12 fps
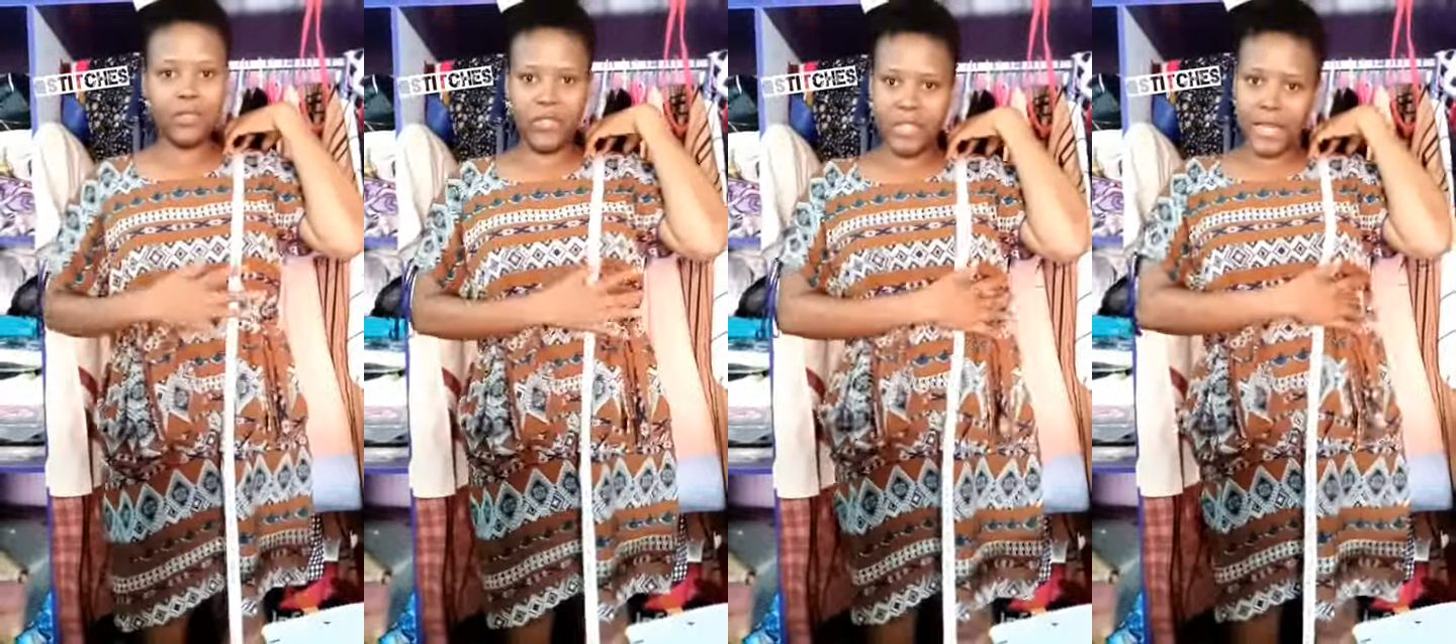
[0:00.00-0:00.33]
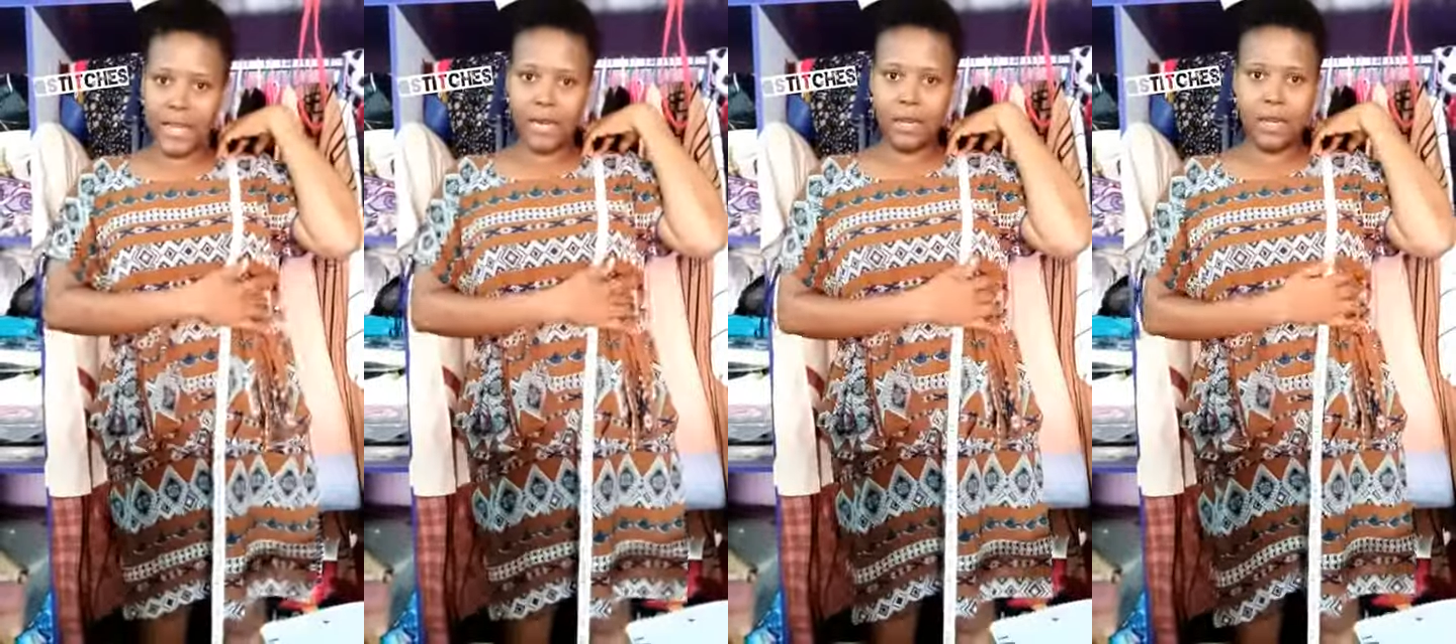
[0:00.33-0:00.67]

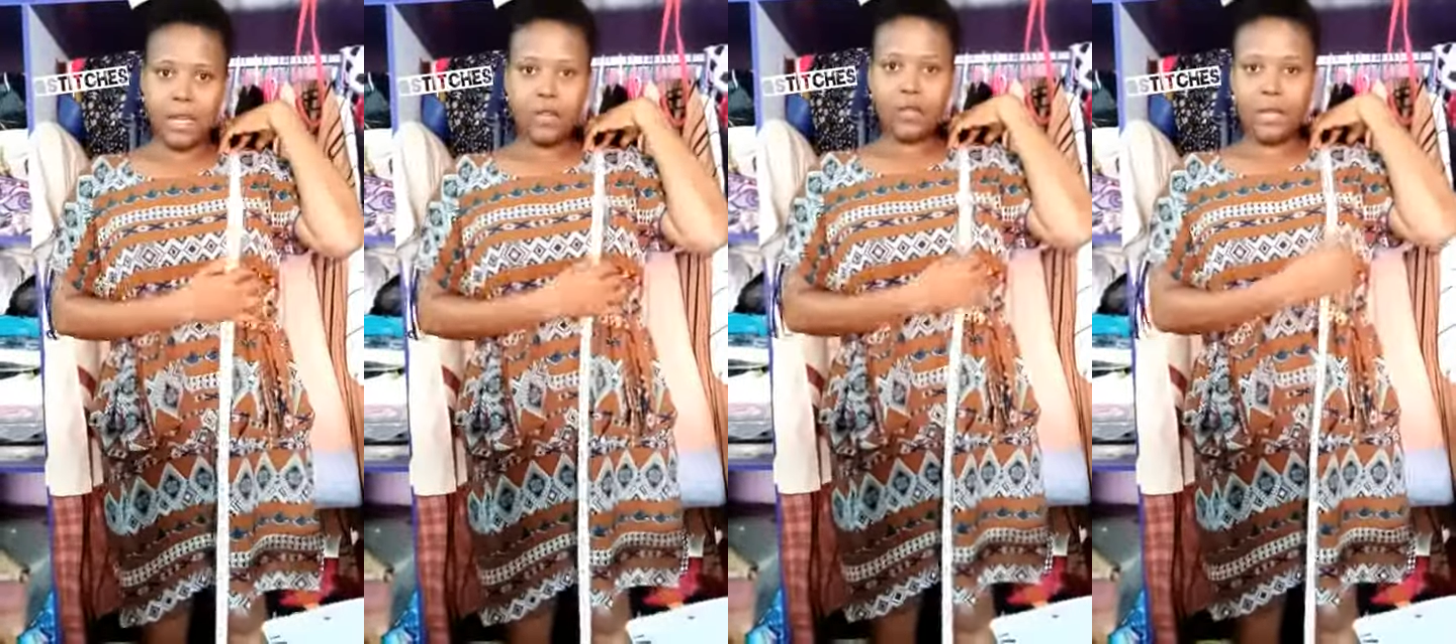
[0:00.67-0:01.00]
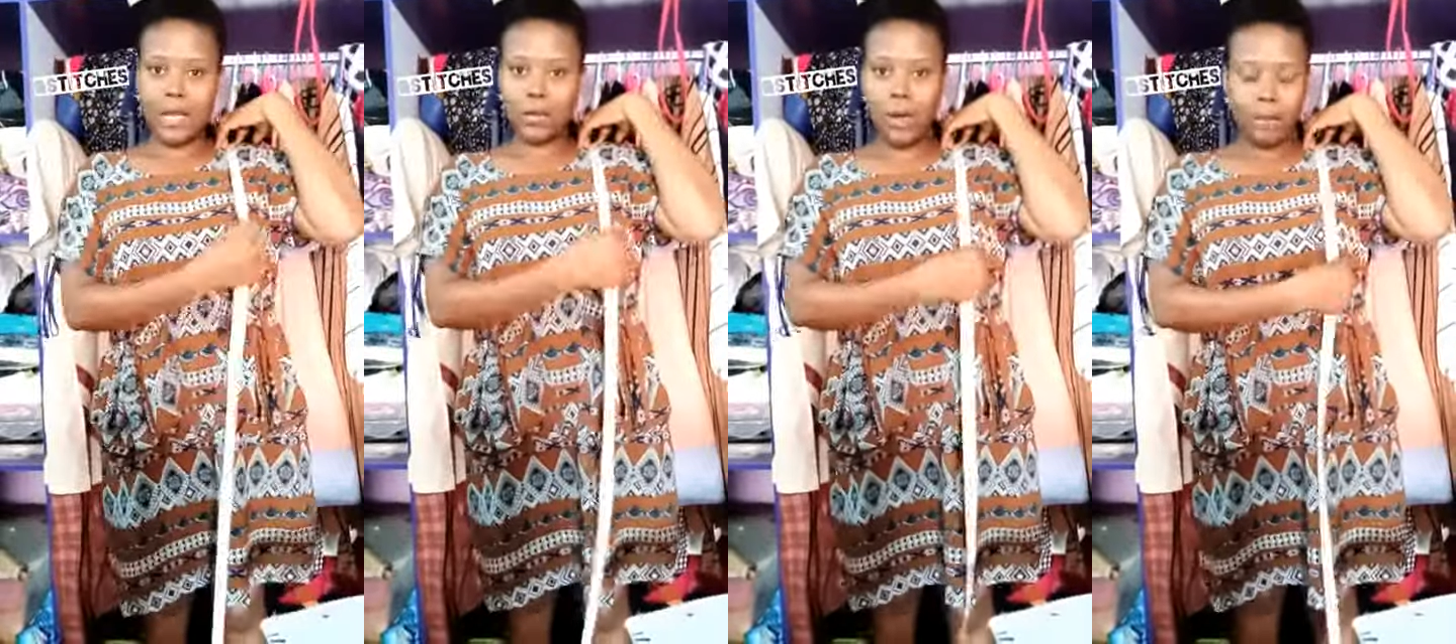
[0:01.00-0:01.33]
fitted. So
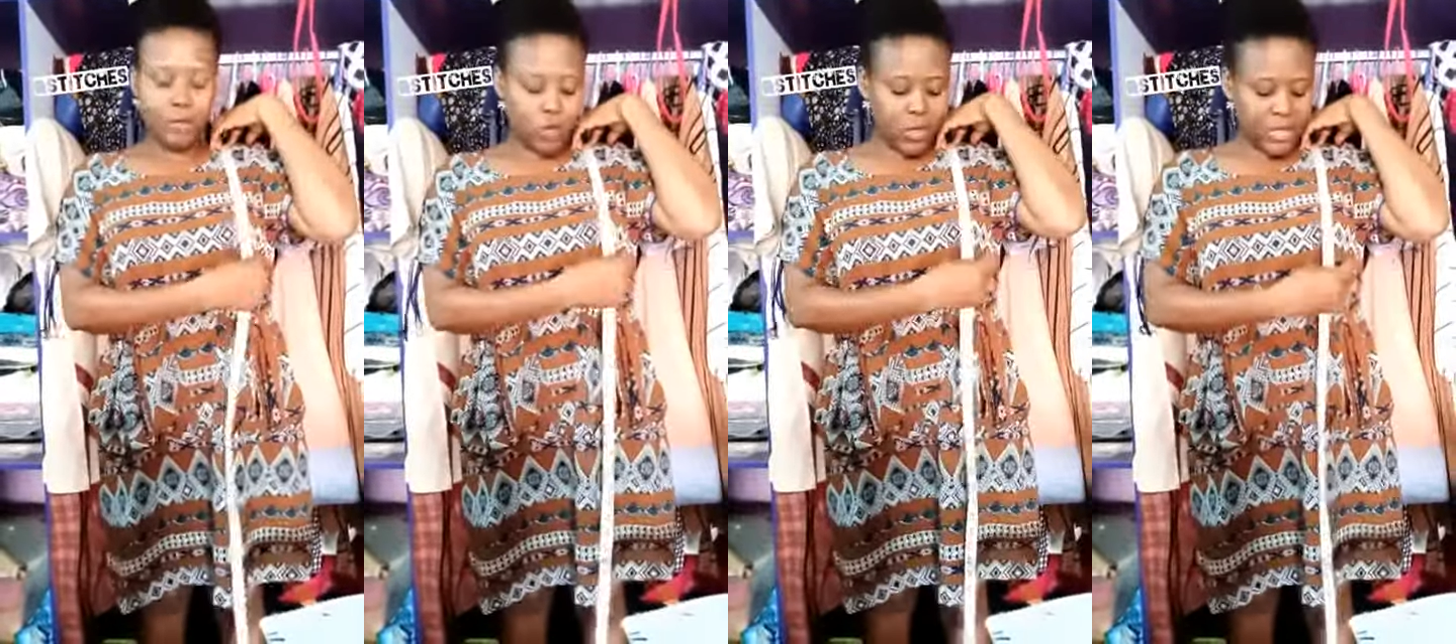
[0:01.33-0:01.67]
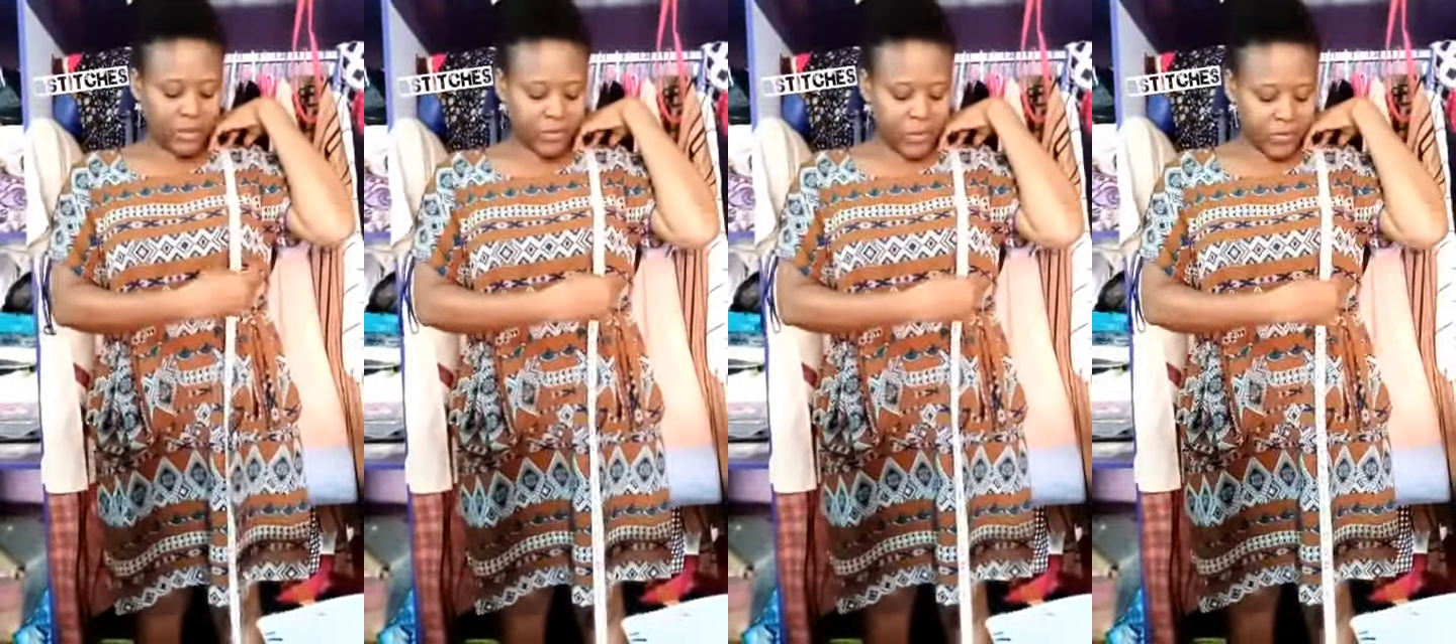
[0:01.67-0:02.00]
that's why I'm
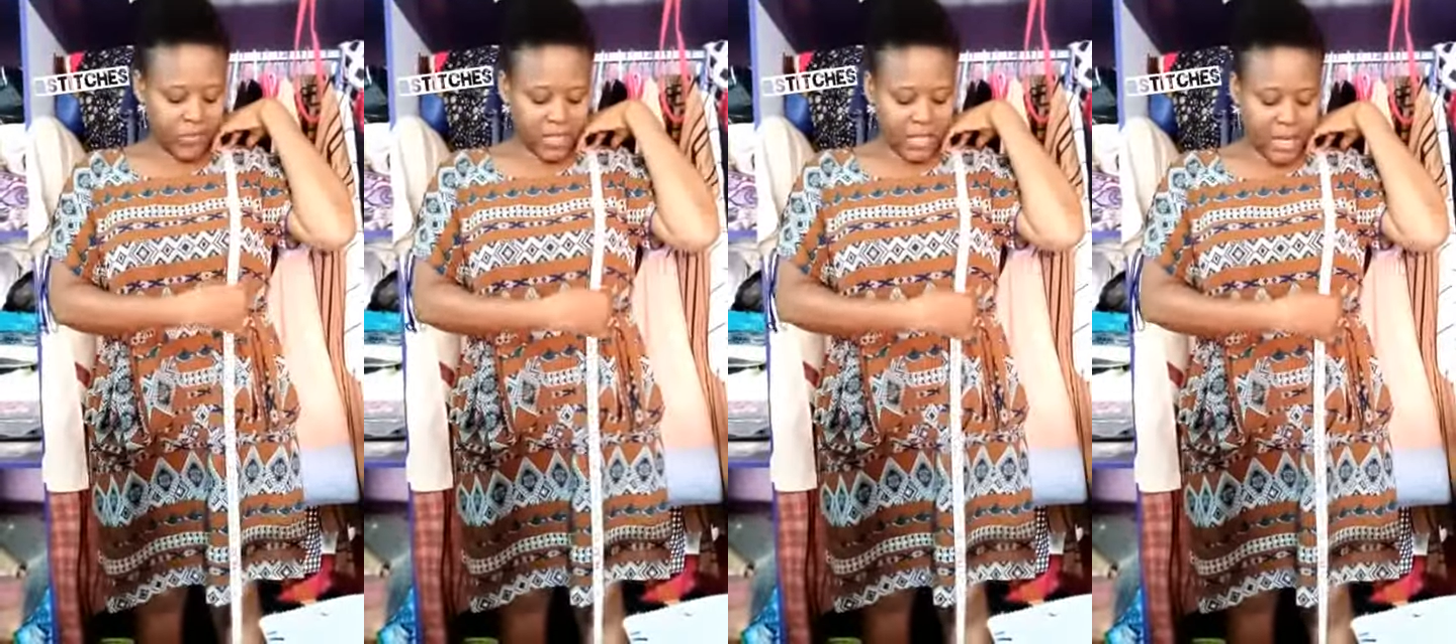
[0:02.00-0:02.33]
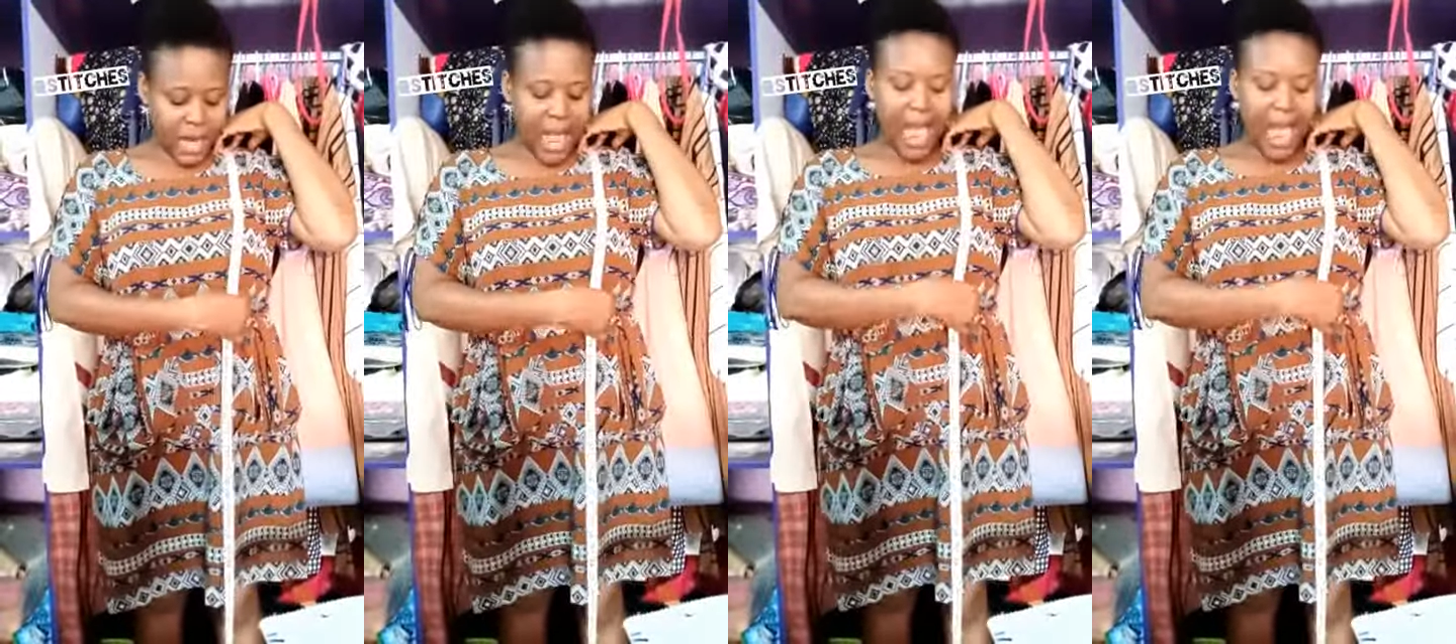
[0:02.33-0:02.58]
using 15